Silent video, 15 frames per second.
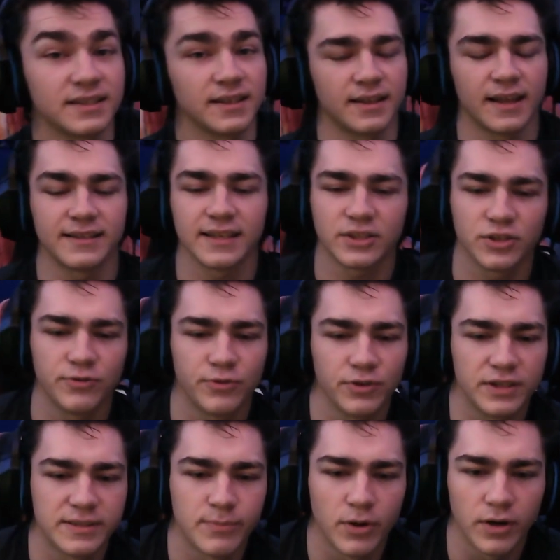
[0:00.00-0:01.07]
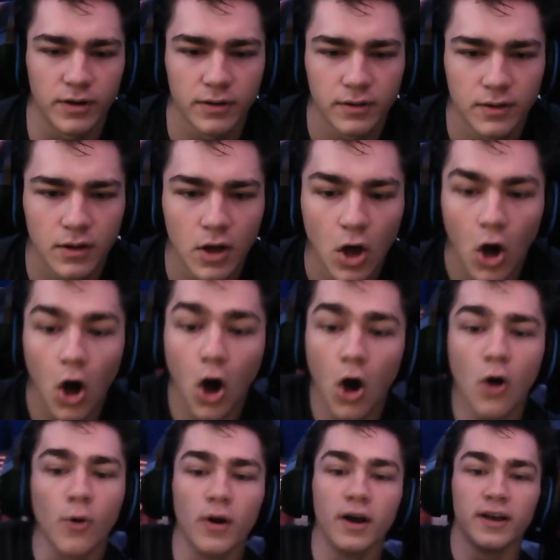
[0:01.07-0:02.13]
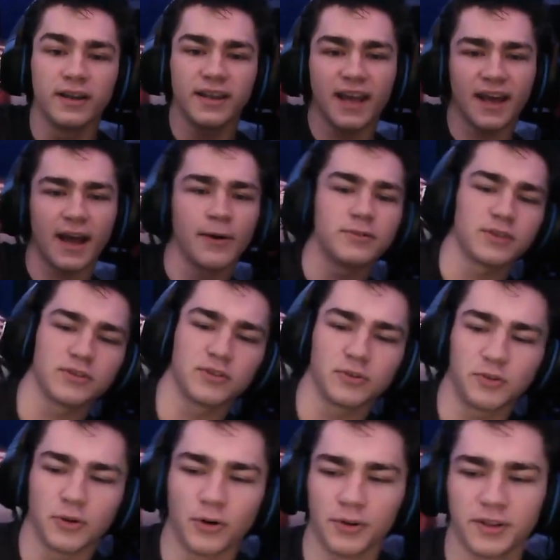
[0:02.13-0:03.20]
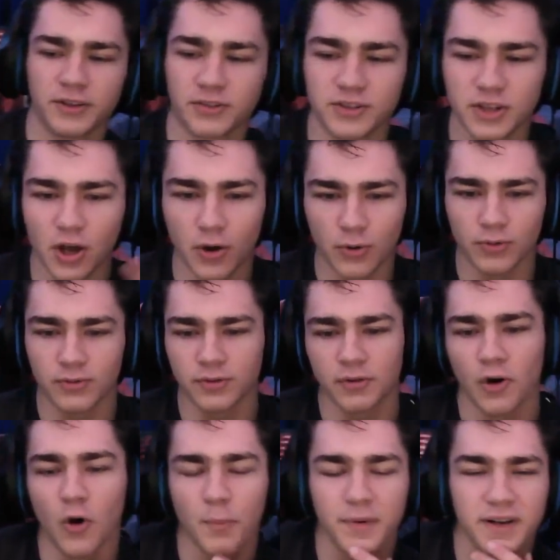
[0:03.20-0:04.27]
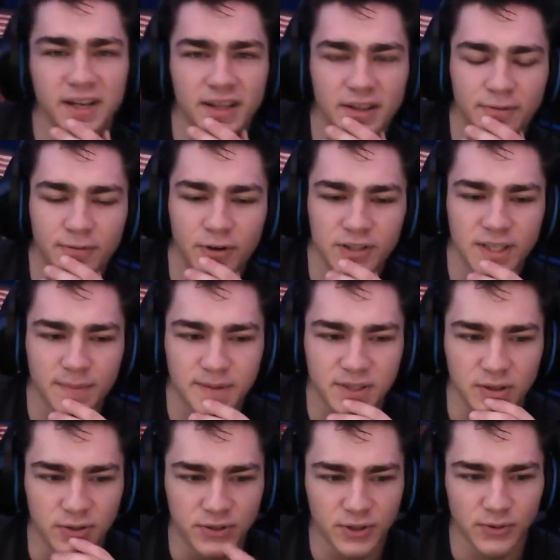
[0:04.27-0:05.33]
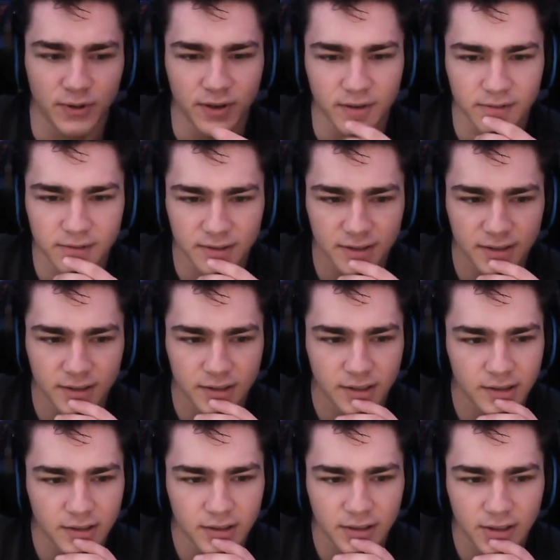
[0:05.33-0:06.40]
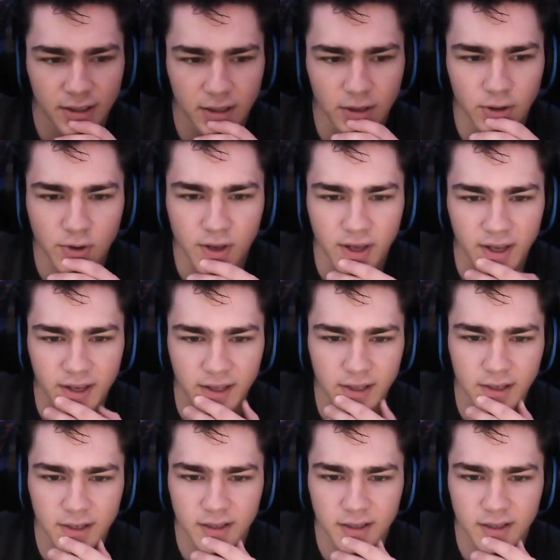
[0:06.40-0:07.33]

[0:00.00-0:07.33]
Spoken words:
That's actually really smart. Oh, yeah, I was also told there's no opening in the first episode, so... okay.